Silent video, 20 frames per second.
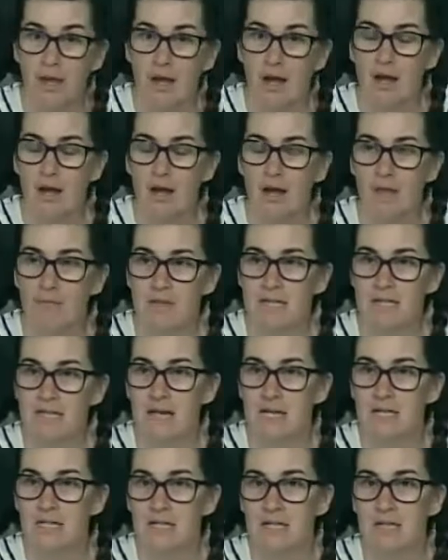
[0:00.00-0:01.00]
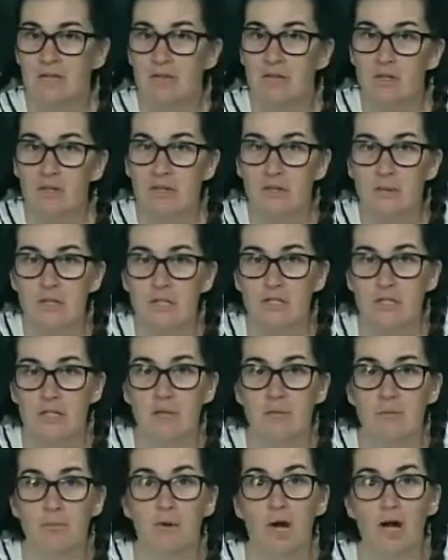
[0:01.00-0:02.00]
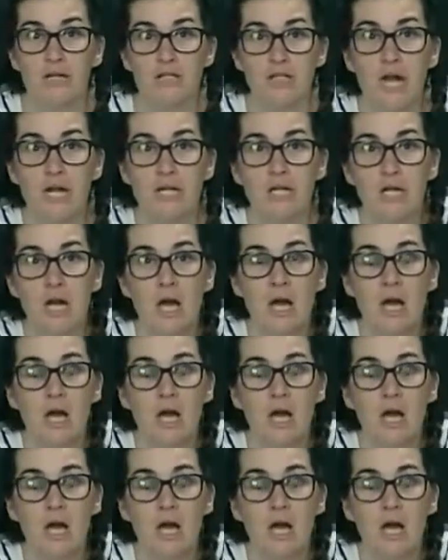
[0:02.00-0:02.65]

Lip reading: this idea of the Human Genome Project.